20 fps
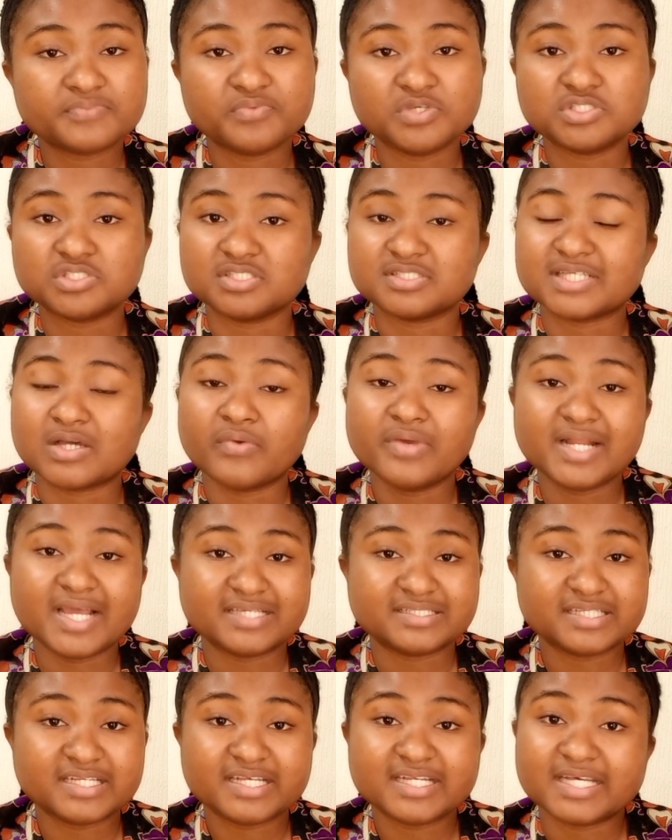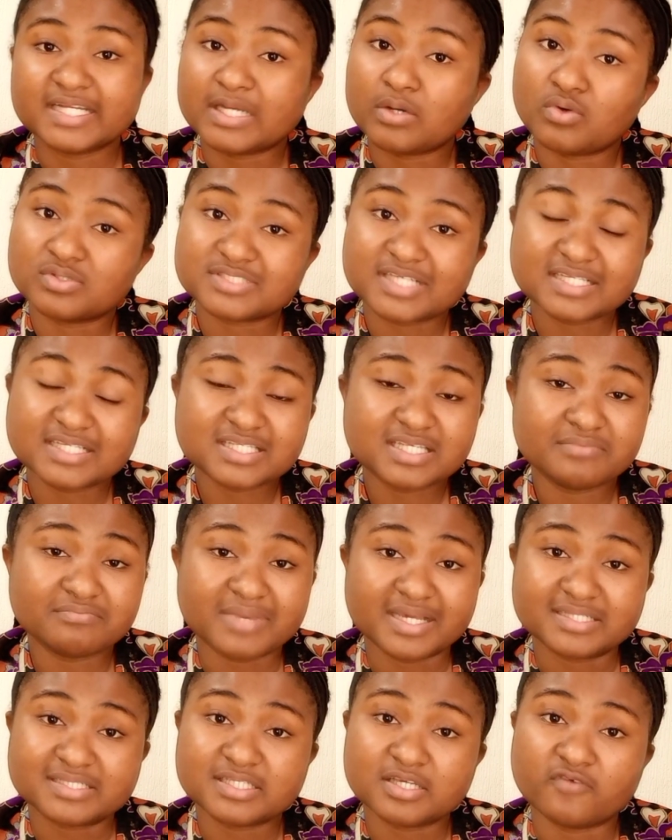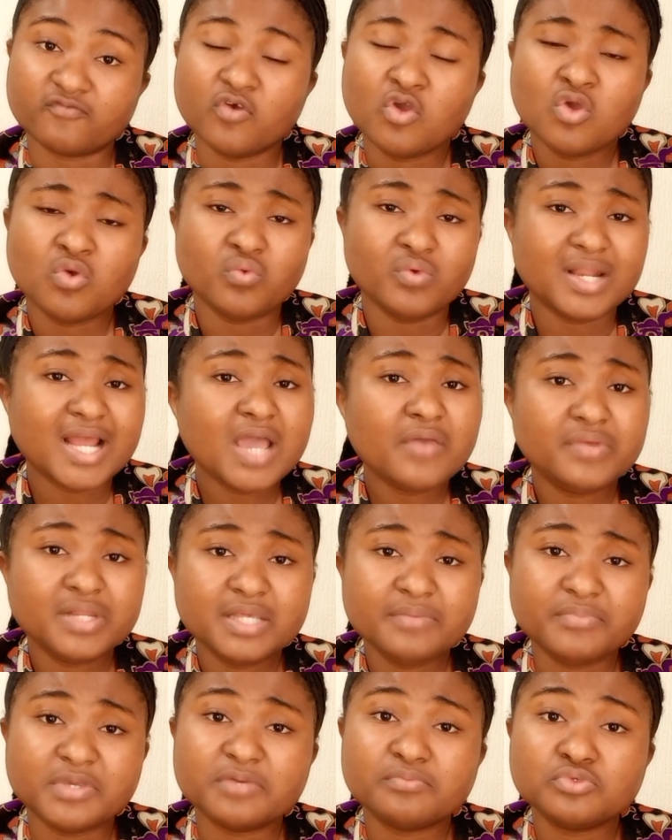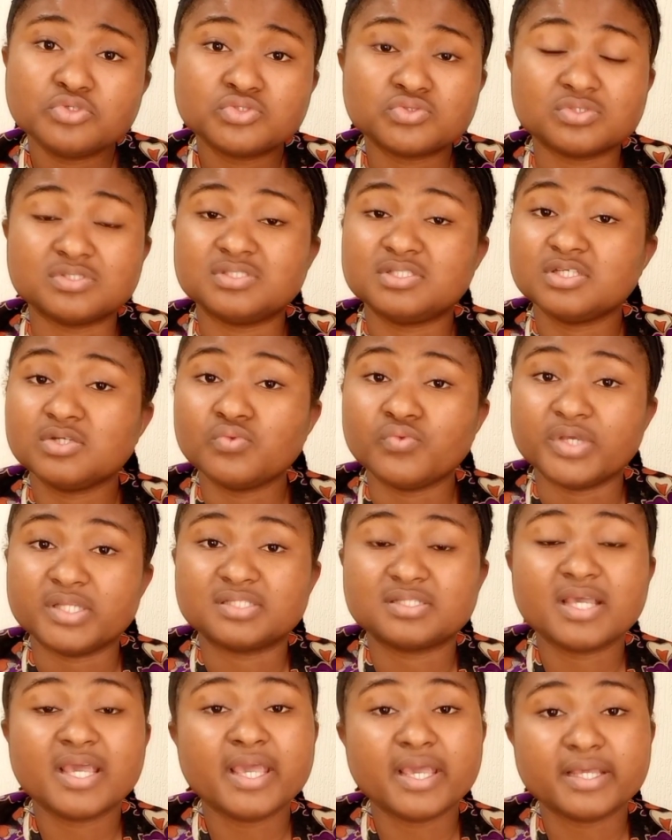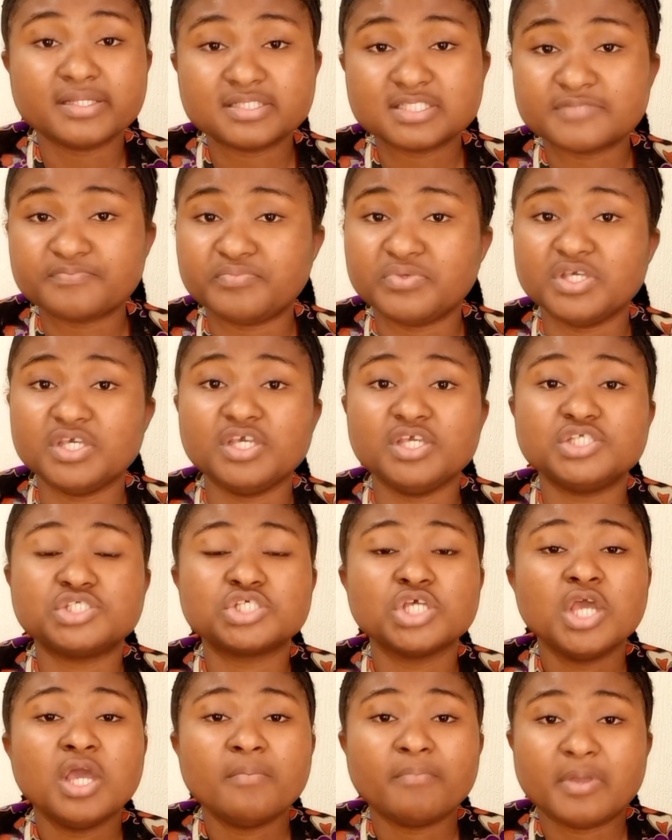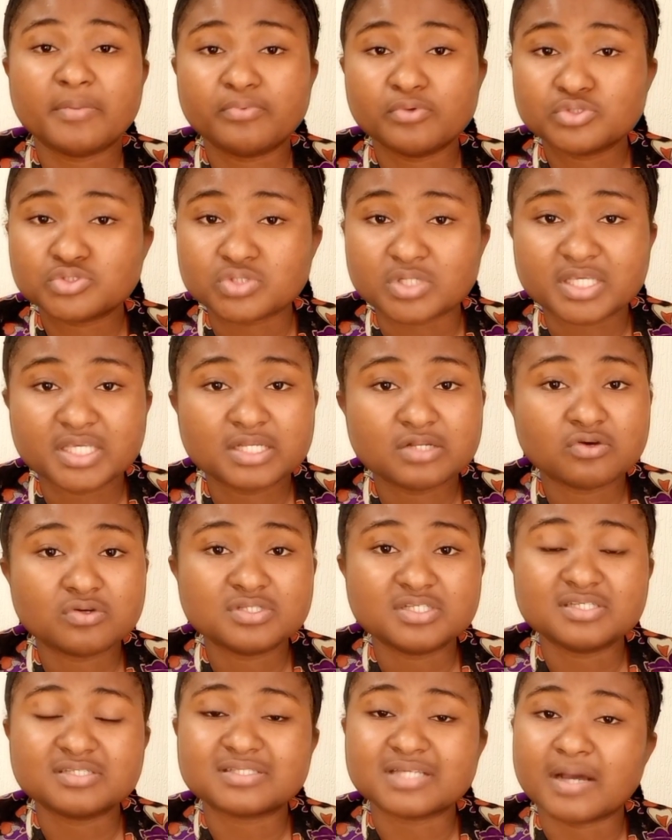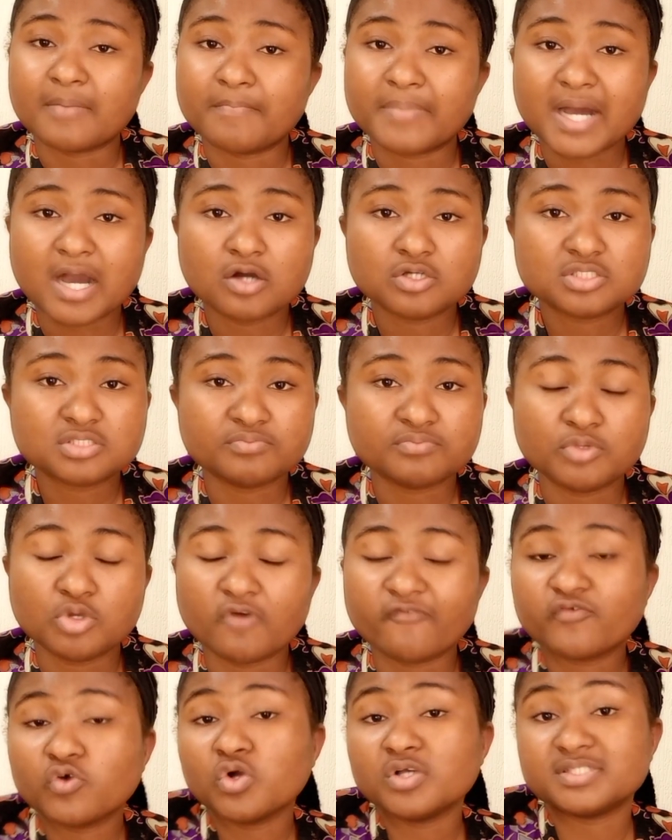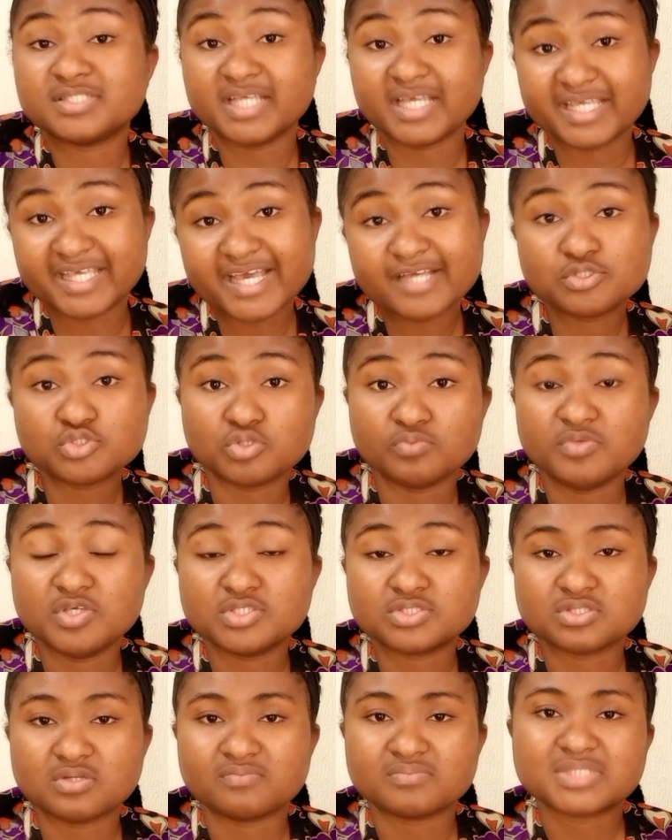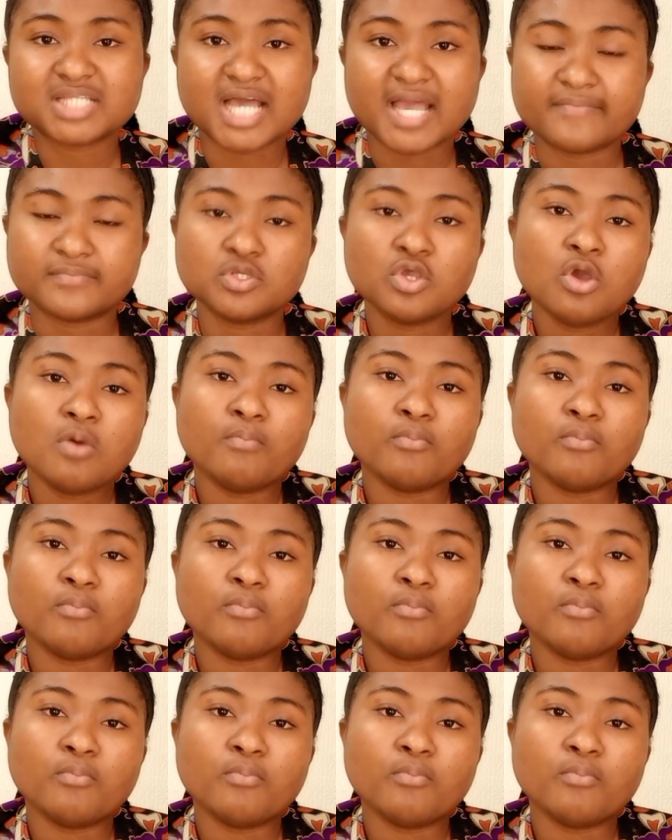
speech is that when I started and I was asking myself, will I really be able to deal with hate speech, people talking all this about me? Of course, they get to me sometimes.